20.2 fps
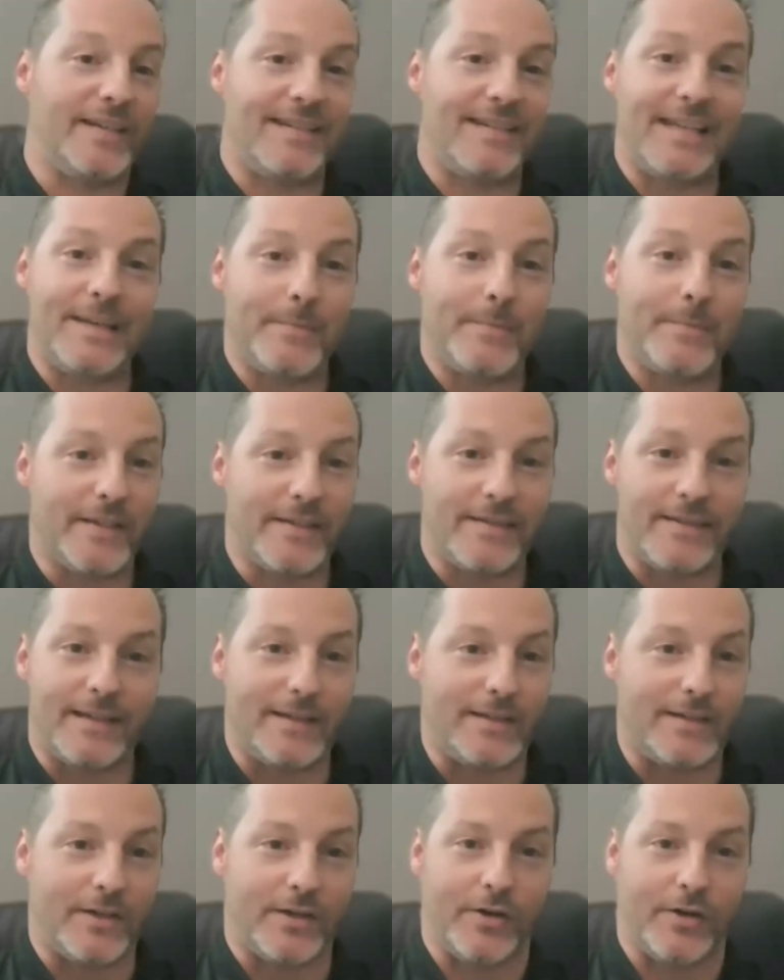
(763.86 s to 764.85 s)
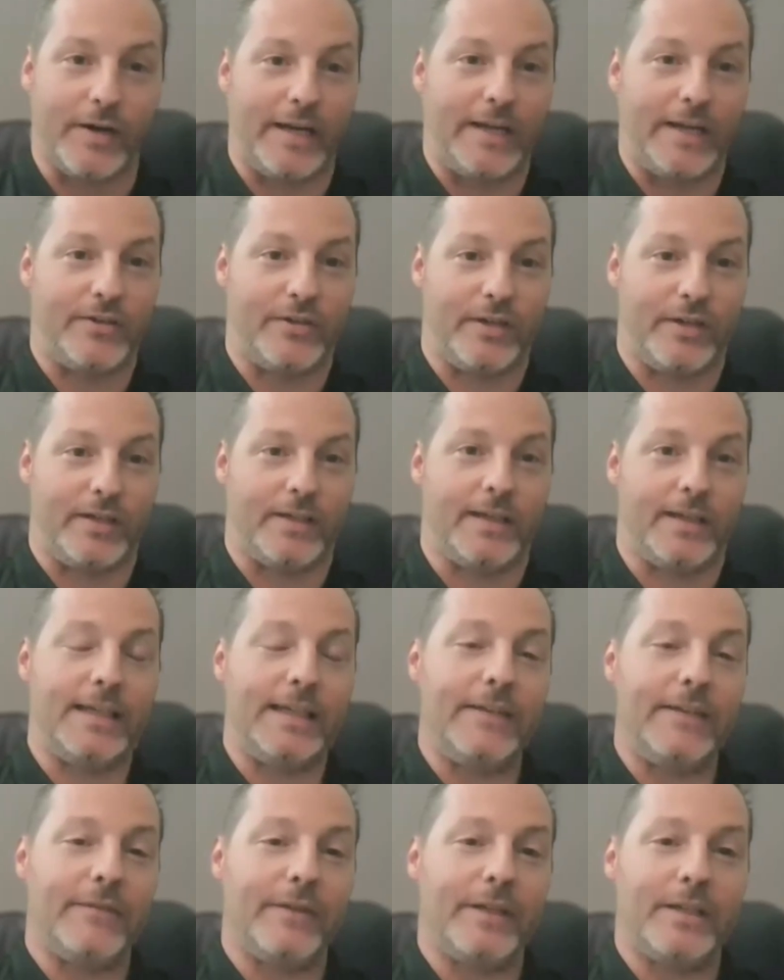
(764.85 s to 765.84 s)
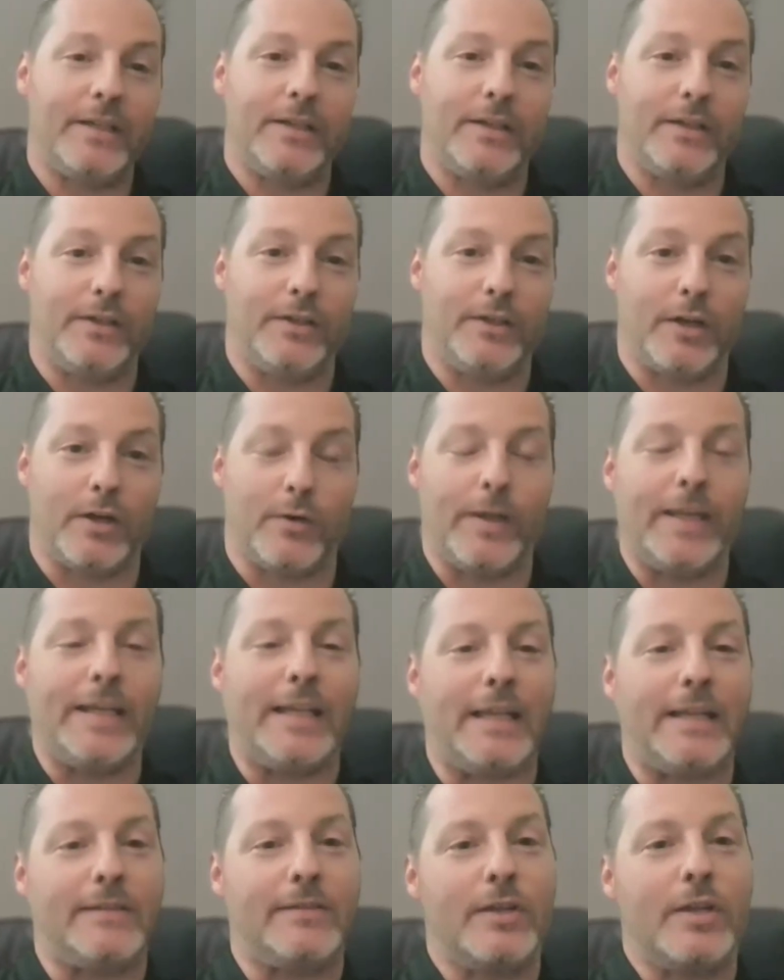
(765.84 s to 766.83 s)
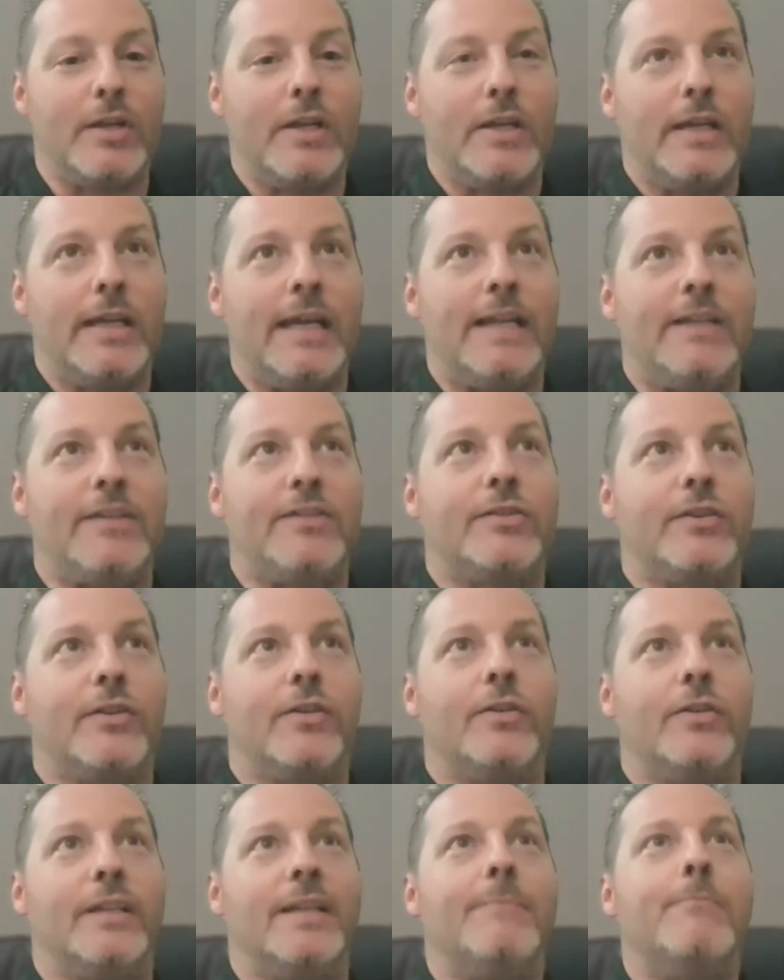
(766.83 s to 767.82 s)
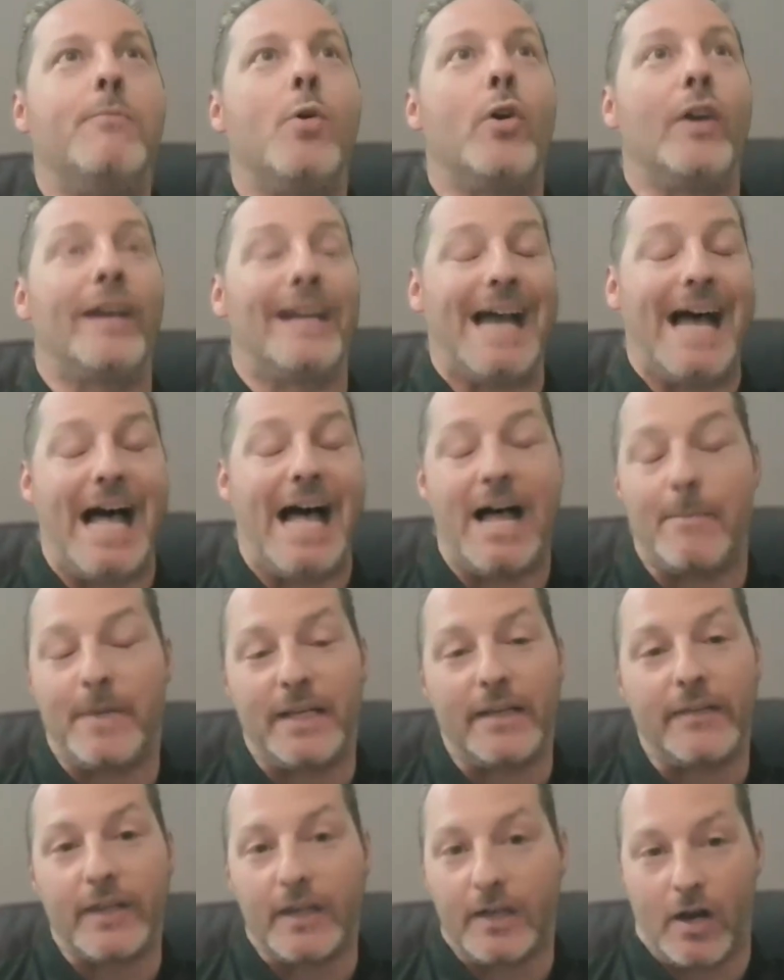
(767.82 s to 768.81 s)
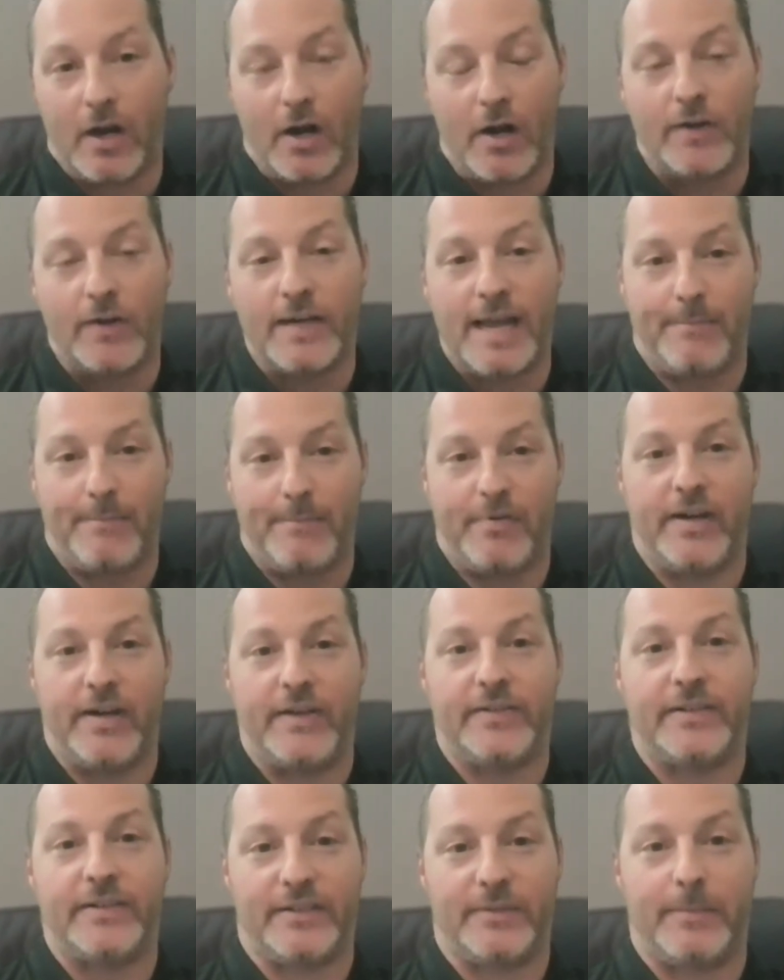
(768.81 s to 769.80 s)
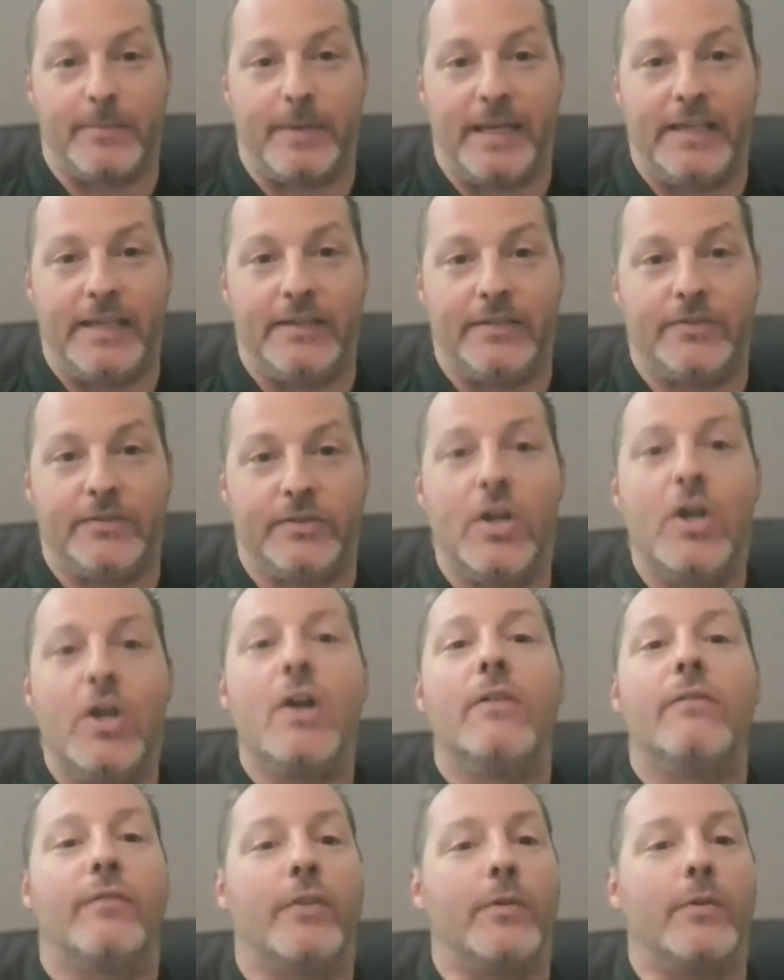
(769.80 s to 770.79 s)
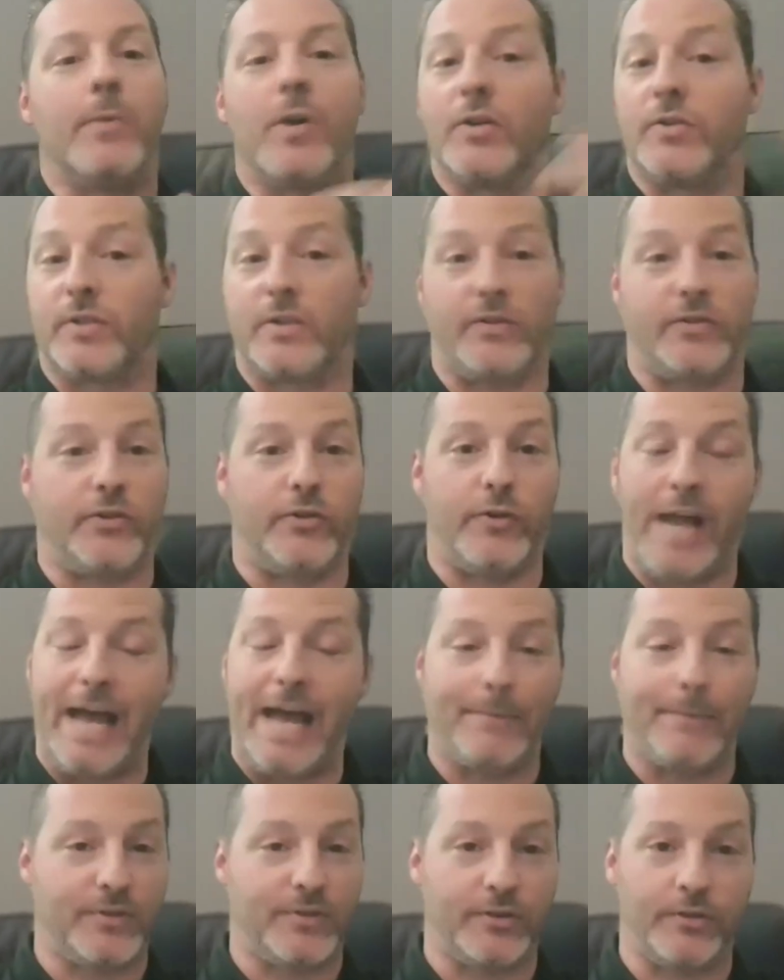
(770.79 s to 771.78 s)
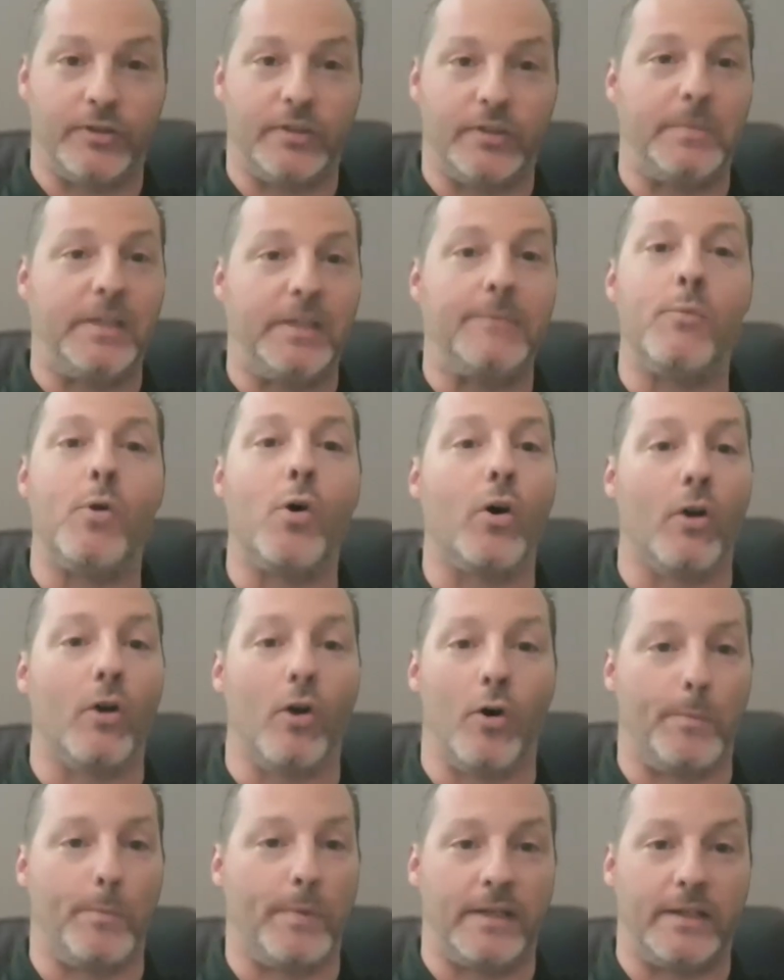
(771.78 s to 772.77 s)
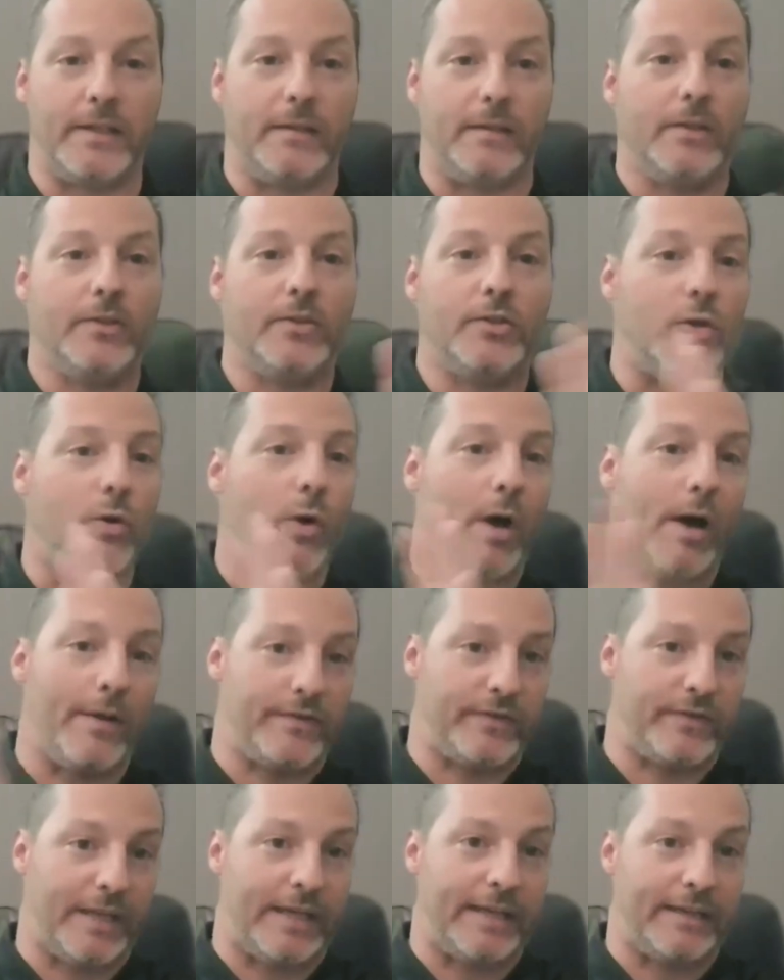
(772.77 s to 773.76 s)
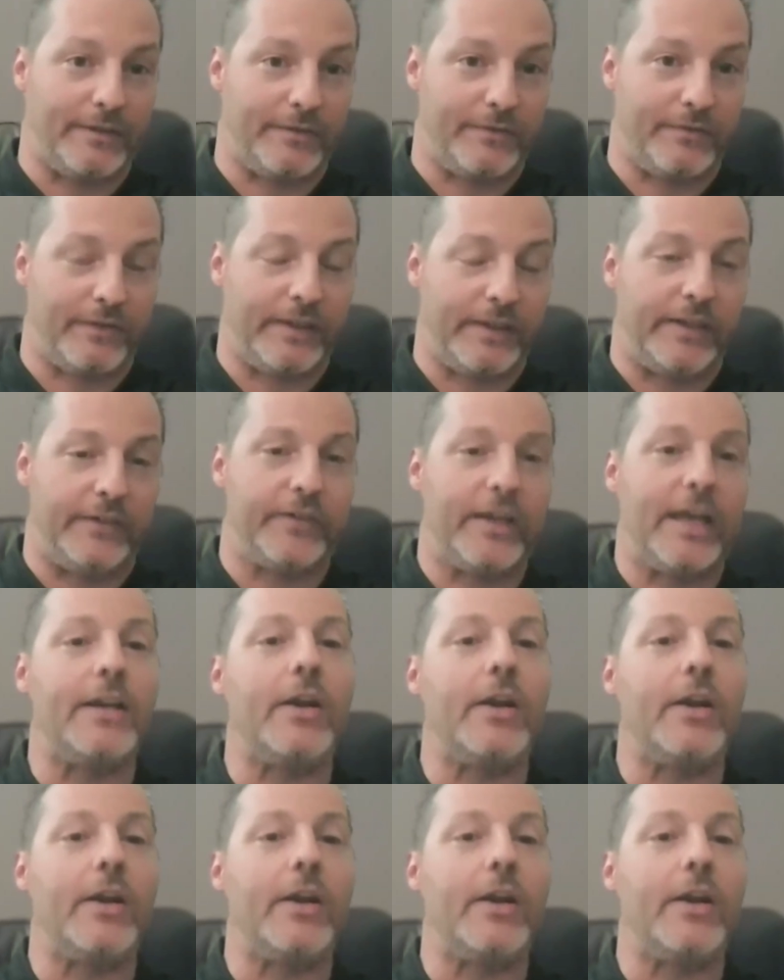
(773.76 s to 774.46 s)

with a seamless integration. And even, it's certainly more common in the card not present space for merchants to absolutely be more open to offsetting the fees.